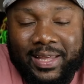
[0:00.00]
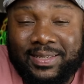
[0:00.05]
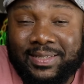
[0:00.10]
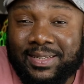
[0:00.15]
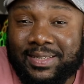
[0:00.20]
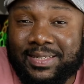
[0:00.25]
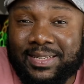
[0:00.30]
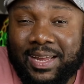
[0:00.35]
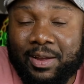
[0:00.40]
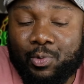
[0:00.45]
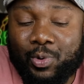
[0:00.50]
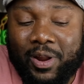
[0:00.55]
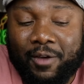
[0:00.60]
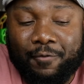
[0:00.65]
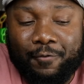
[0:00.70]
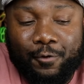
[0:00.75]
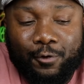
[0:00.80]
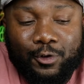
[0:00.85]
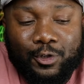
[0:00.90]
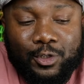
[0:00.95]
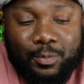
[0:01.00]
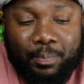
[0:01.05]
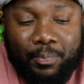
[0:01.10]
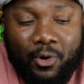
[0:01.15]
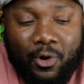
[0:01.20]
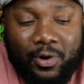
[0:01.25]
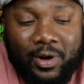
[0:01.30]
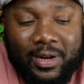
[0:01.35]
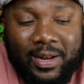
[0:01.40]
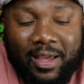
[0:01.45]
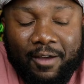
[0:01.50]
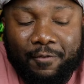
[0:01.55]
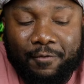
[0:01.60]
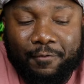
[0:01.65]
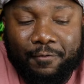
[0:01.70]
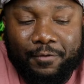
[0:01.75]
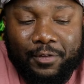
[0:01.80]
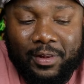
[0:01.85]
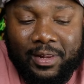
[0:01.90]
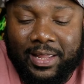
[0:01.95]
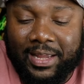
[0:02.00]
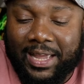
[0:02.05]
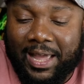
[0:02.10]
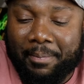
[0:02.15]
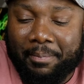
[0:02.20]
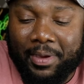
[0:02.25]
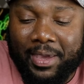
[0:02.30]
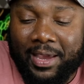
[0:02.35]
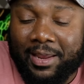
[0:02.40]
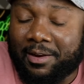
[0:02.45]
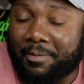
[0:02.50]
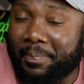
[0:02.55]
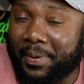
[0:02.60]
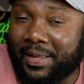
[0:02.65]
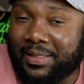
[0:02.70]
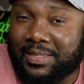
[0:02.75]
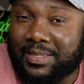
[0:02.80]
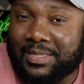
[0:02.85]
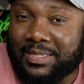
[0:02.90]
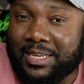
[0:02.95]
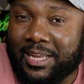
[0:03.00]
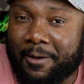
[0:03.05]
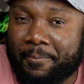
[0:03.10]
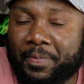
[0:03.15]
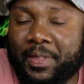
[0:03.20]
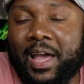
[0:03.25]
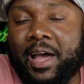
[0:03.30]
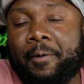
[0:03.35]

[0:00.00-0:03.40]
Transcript: the S6 Lite when I first bought it, I feel like I'm getting about the same.